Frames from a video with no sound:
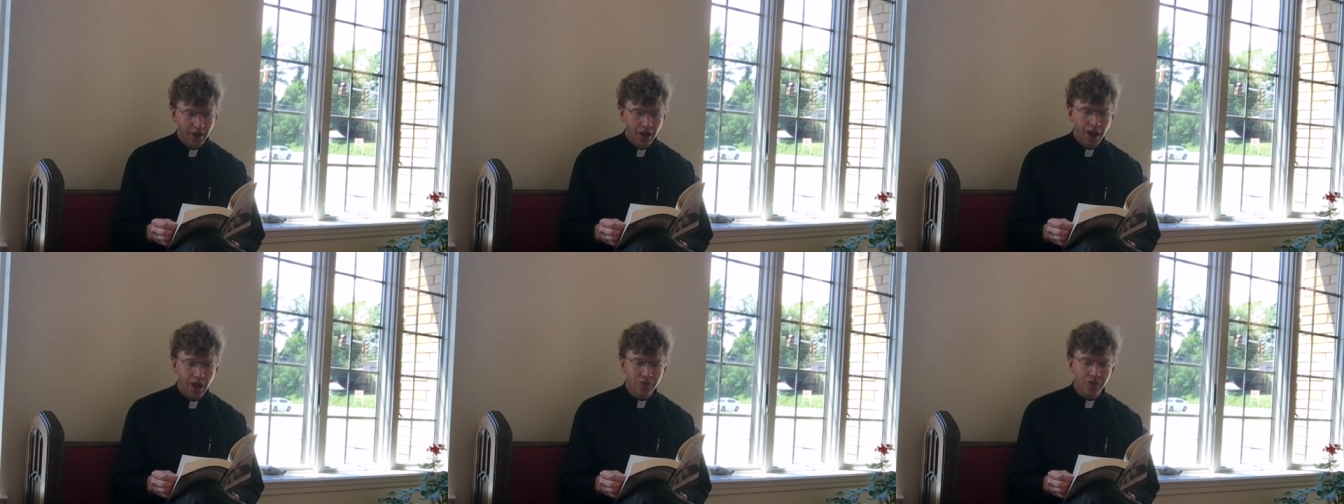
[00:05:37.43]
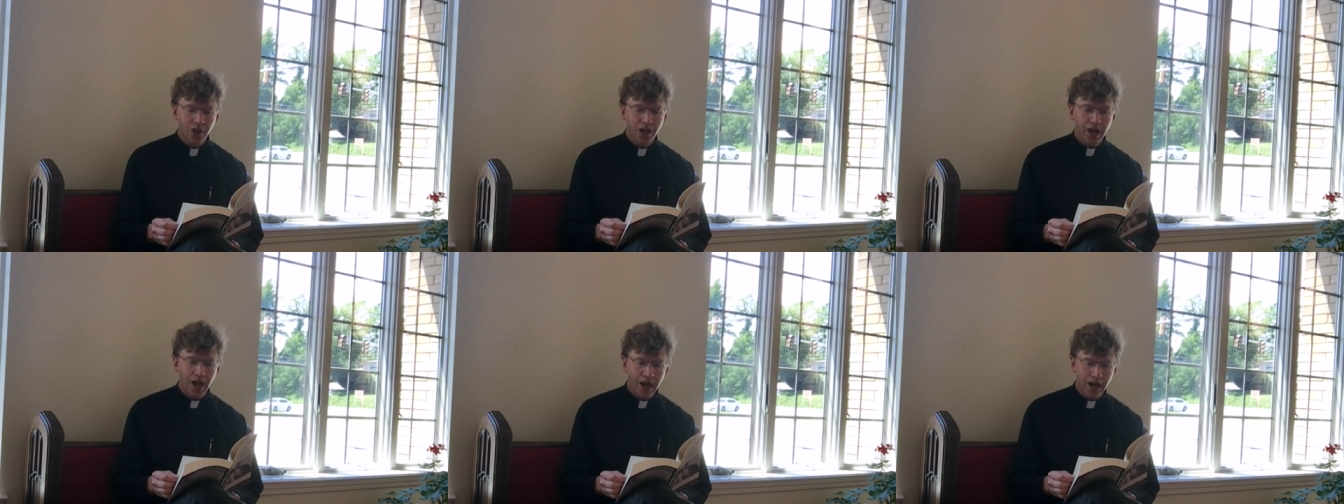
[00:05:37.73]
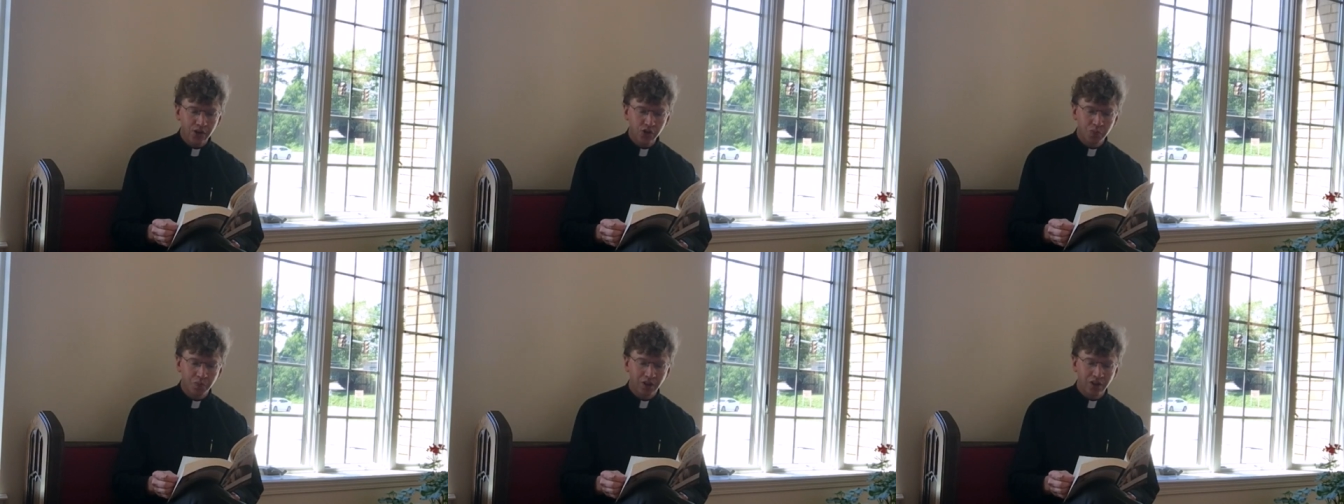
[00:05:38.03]
and the
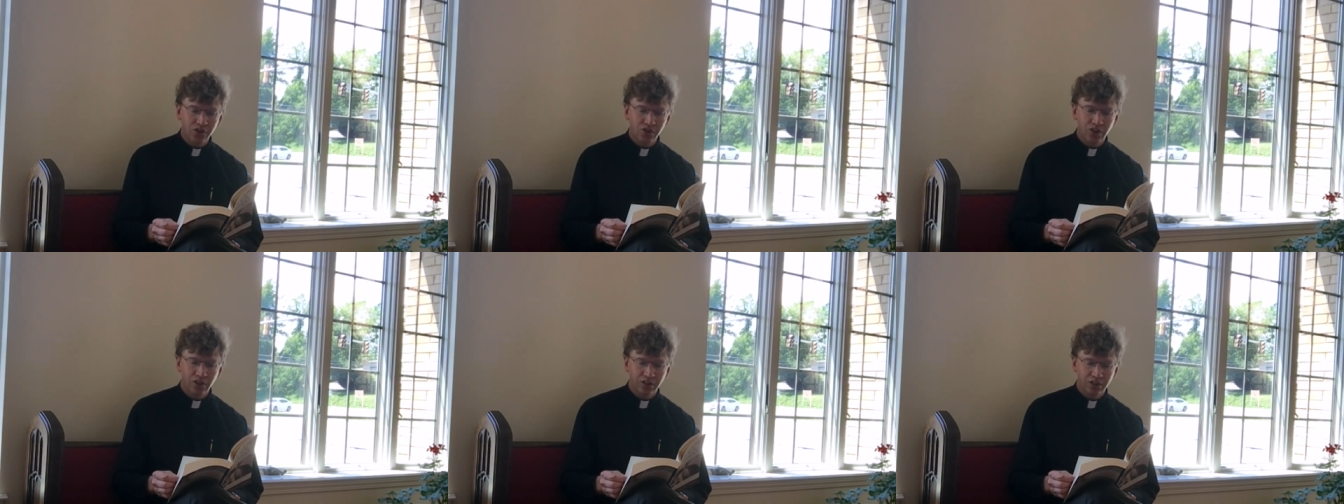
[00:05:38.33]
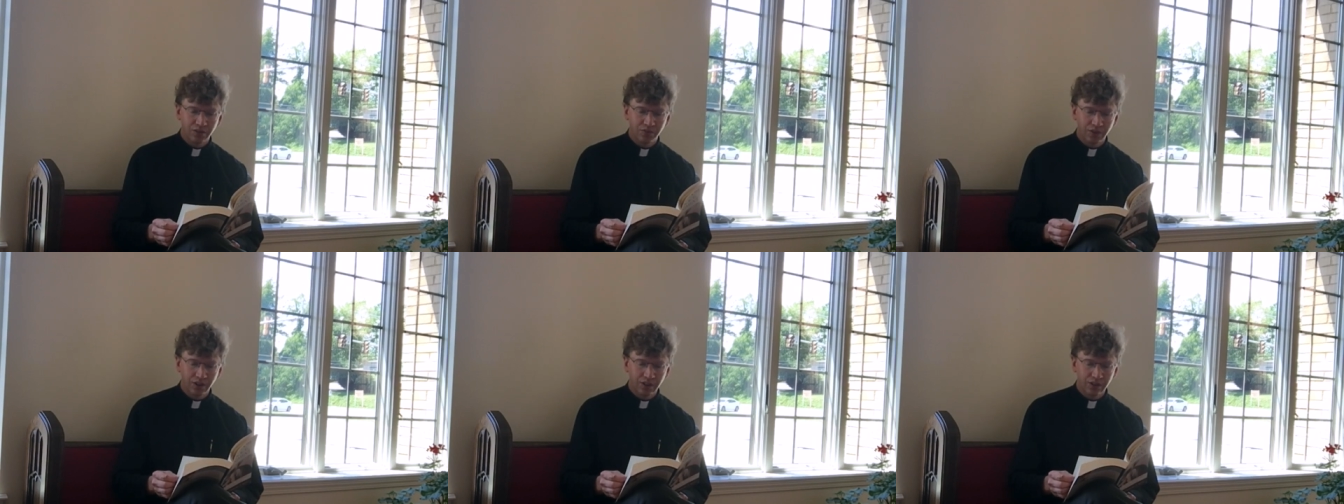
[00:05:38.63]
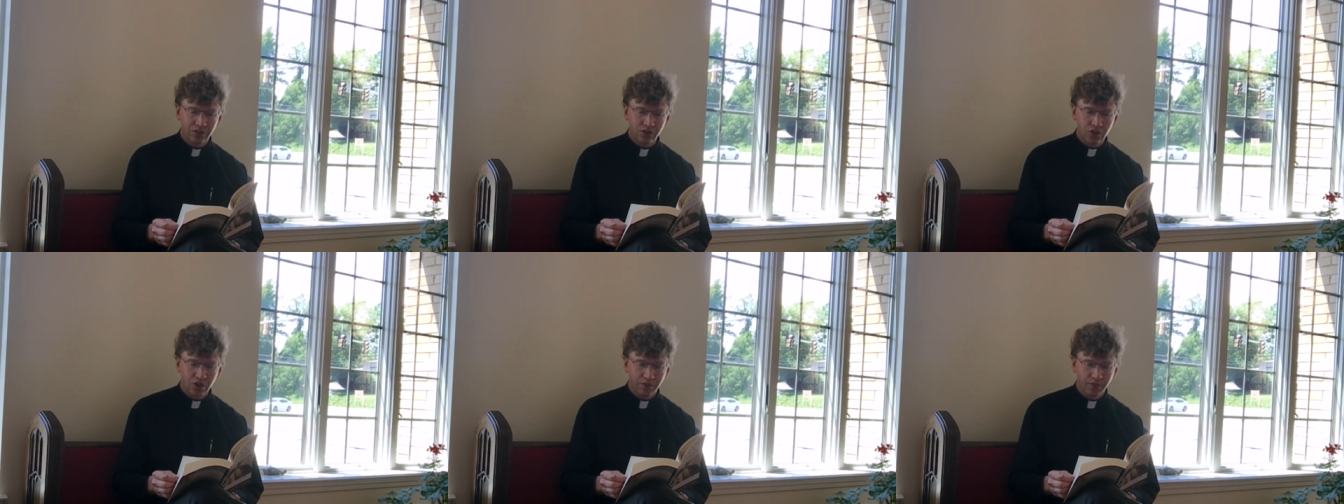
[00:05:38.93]
cosmic
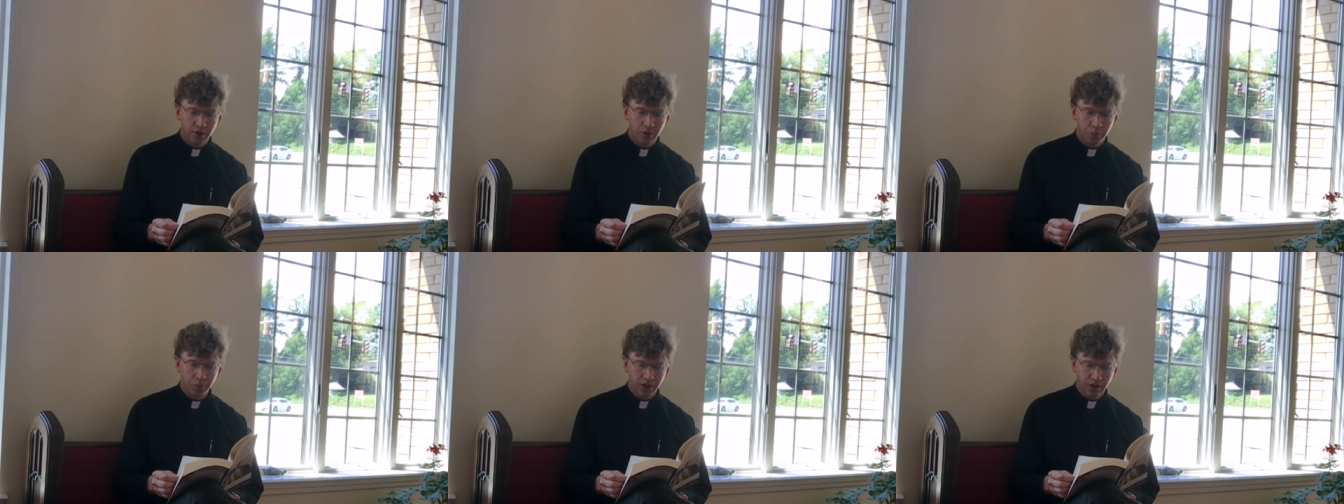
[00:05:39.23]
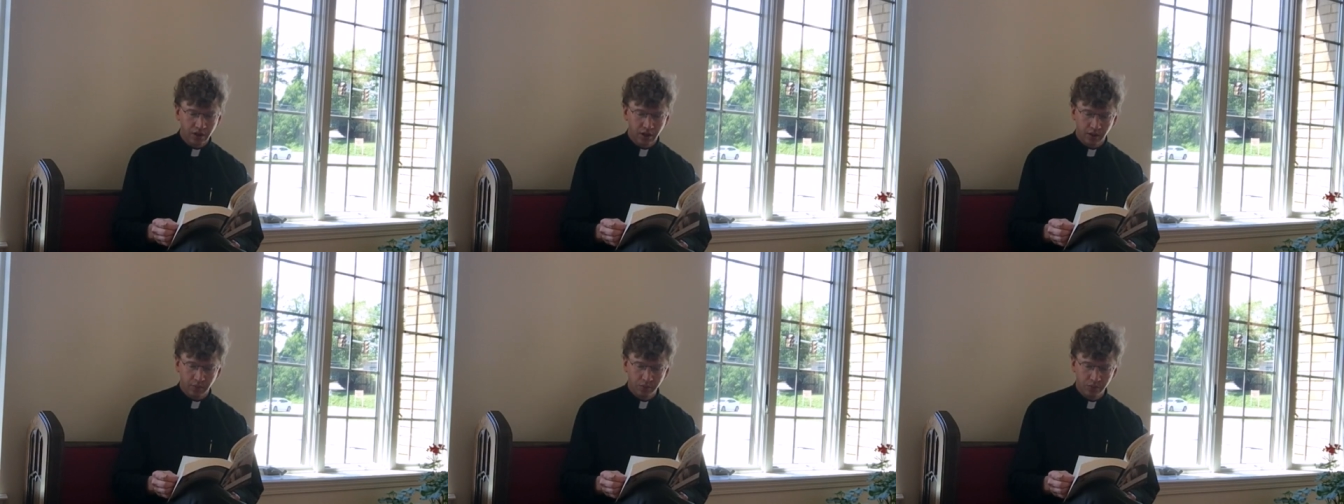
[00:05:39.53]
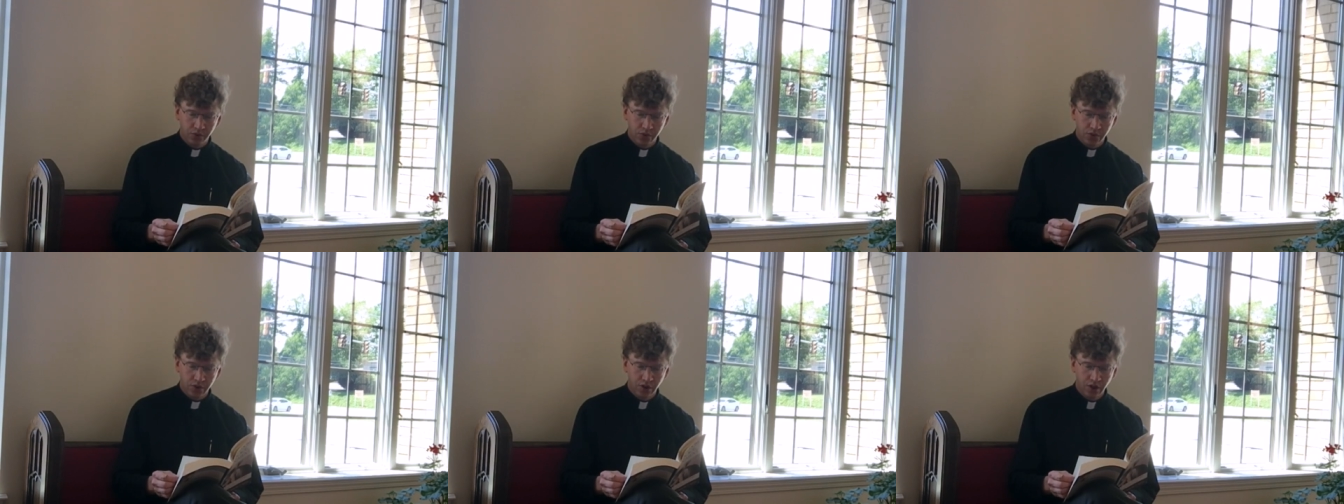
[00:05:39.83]
significance of it
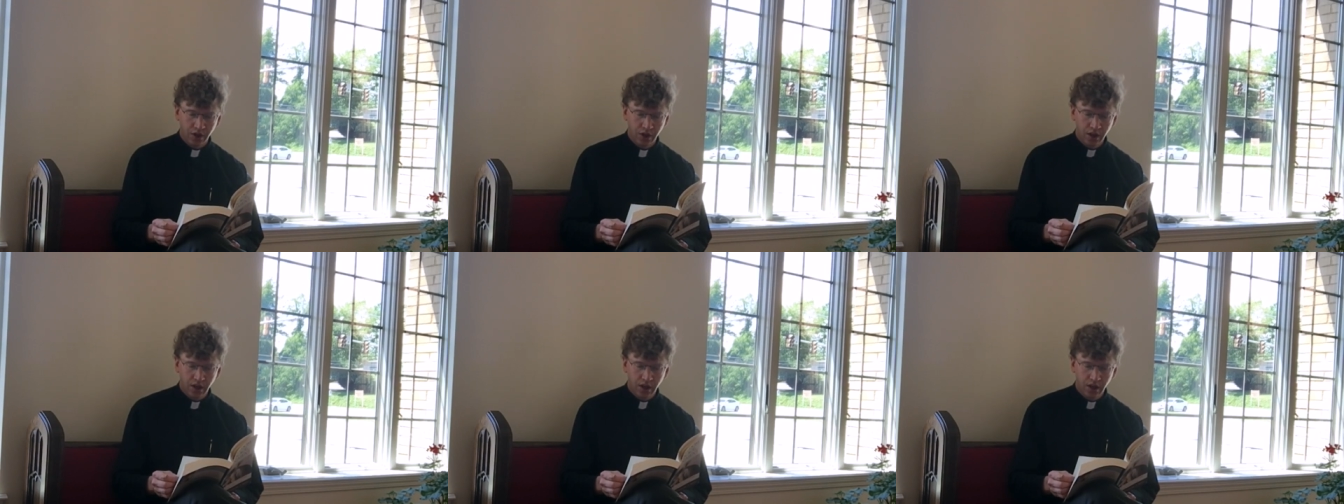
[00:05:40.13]
becomes,